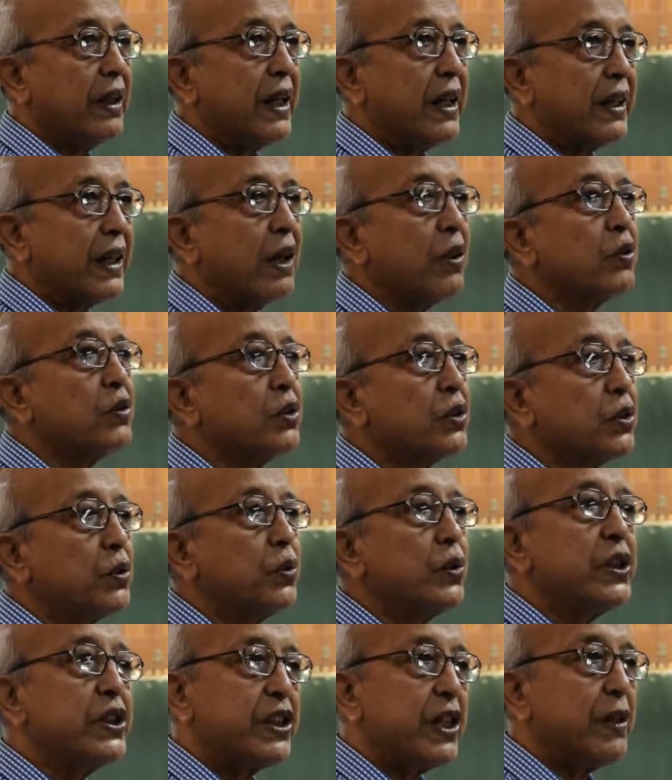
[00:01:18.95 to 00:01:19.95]
announce
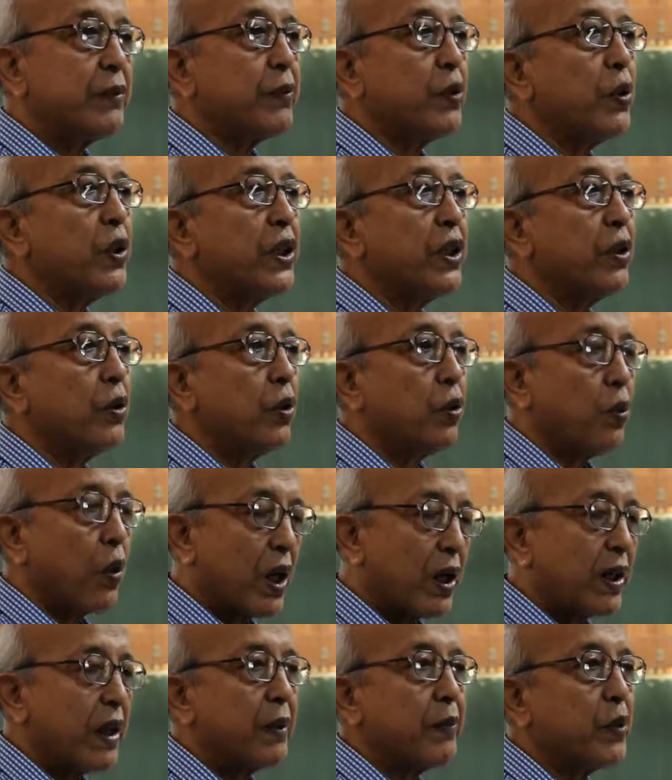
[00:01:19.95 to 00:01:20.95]

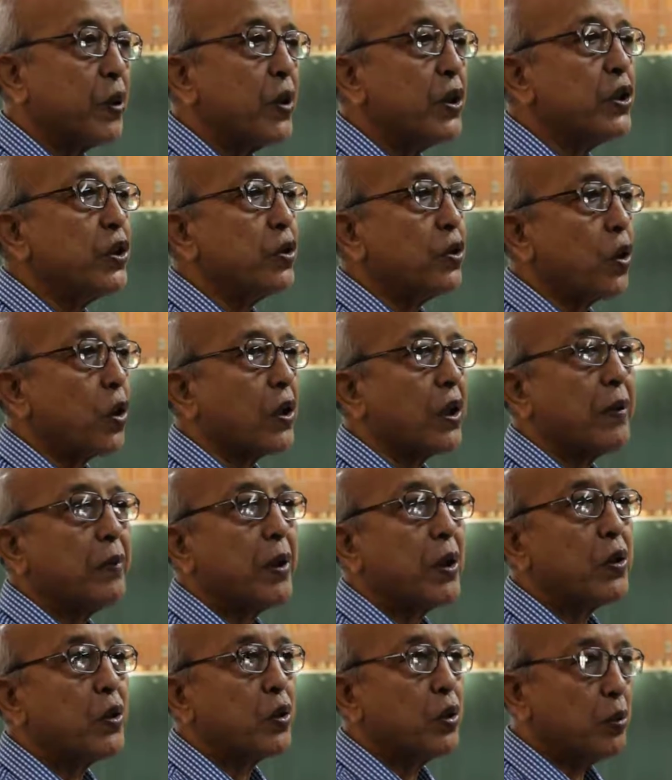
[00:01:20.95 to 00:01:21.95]
what I am going to talk
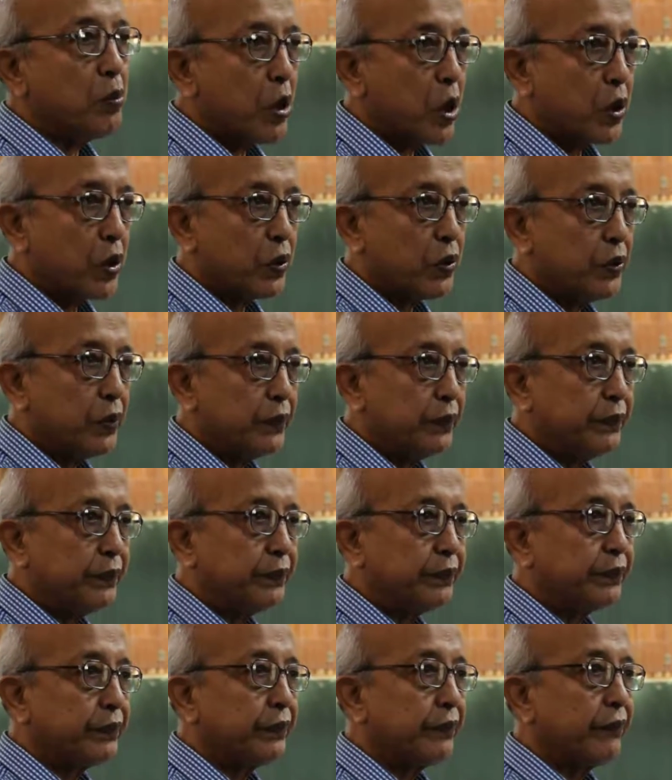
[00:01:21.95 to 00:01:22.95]
about tomorrow.
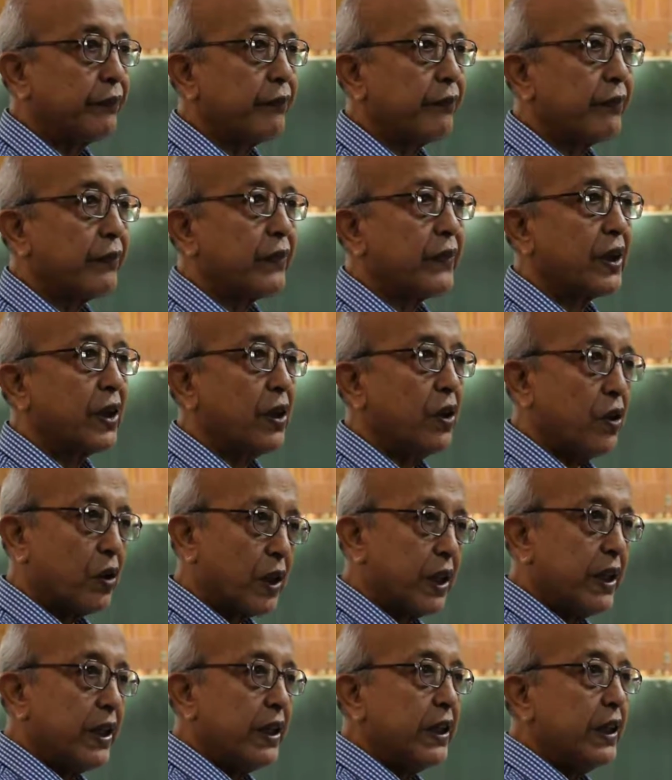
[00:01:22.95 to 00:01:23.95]

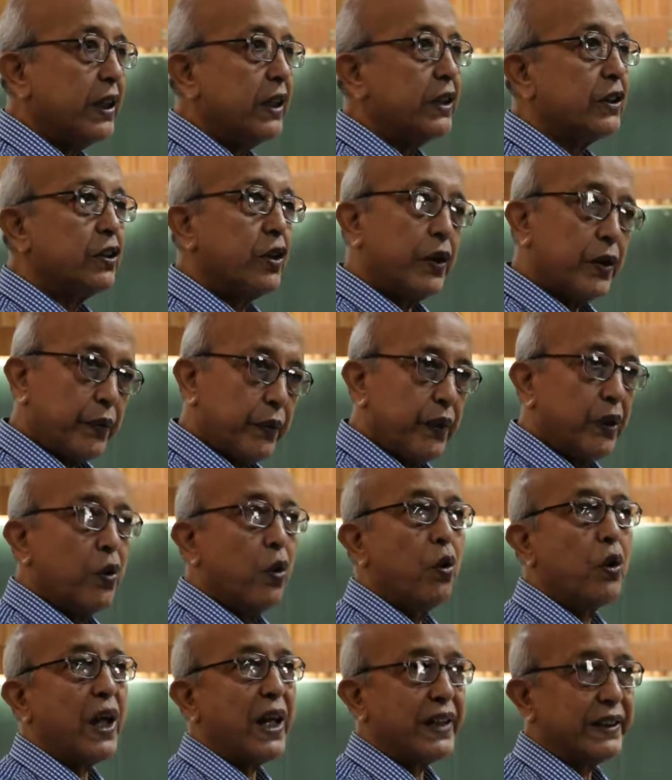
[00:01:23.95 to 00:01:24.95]
Okay, so it will
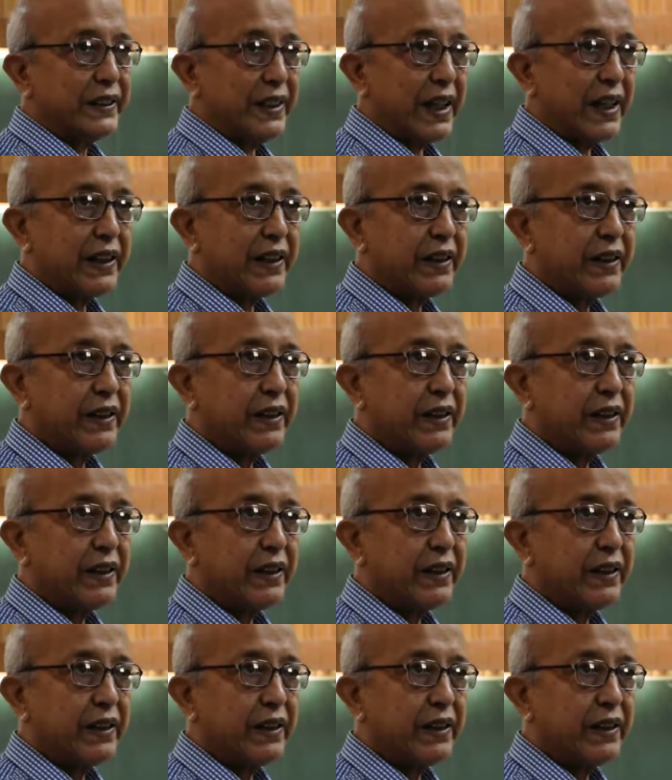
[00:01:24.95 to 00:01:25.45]
go like that.